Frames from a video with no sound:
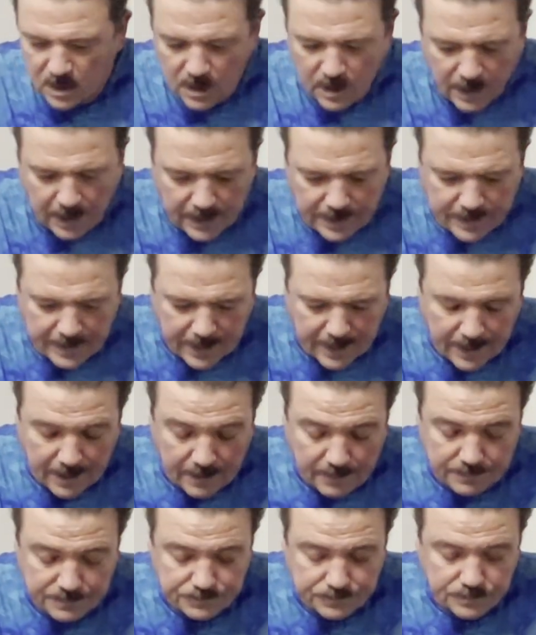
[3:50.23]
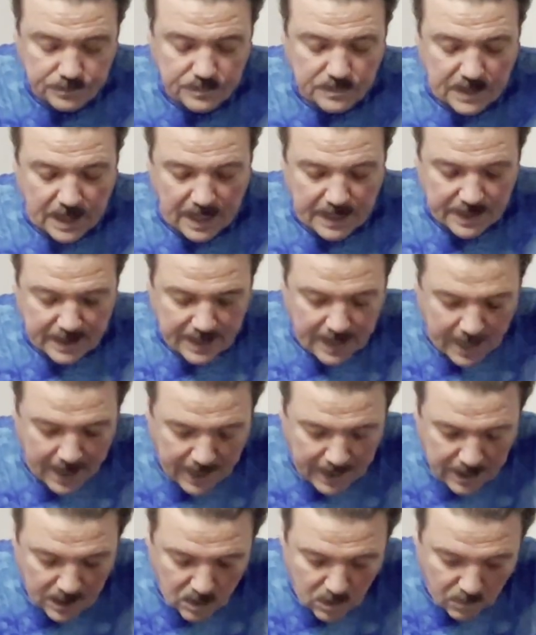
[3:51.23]
and now at an
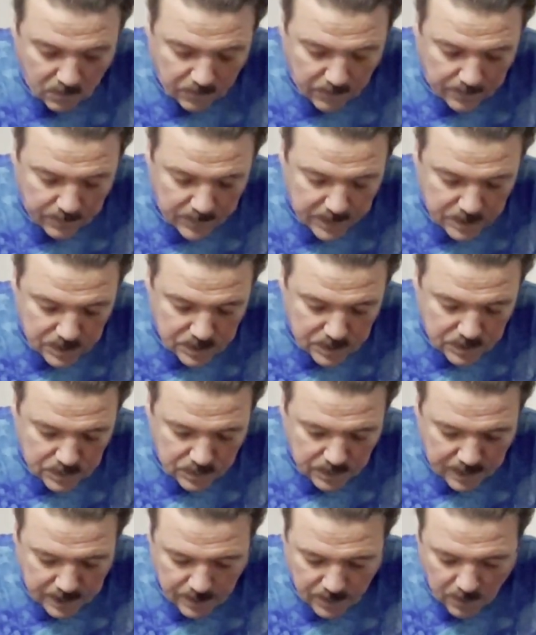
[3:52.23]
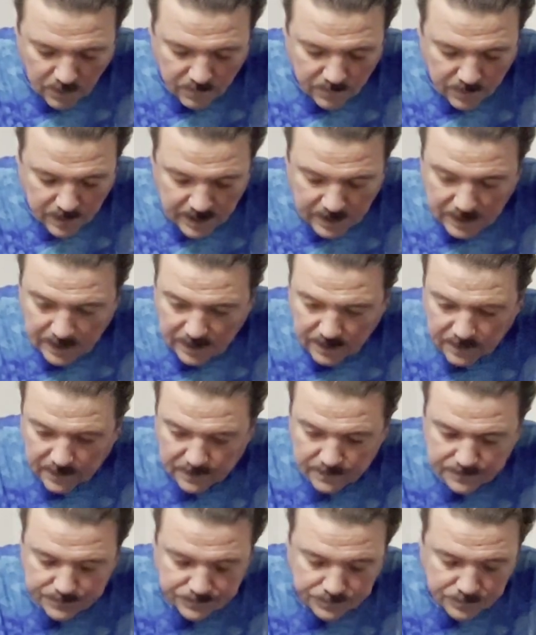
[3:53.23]
angle from this joint over to
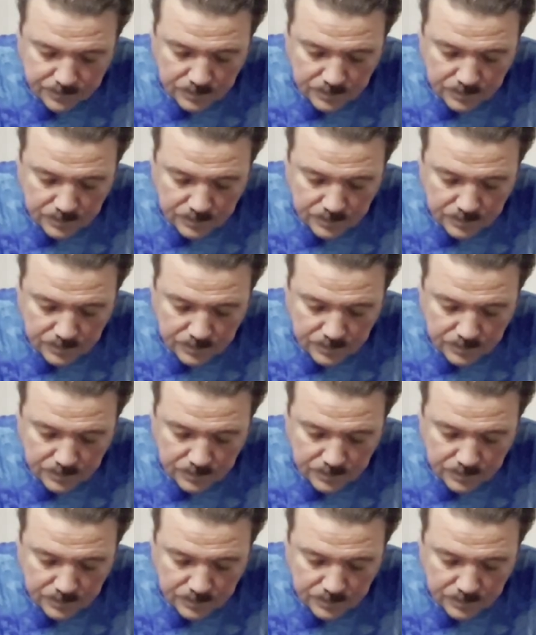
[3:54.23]
here,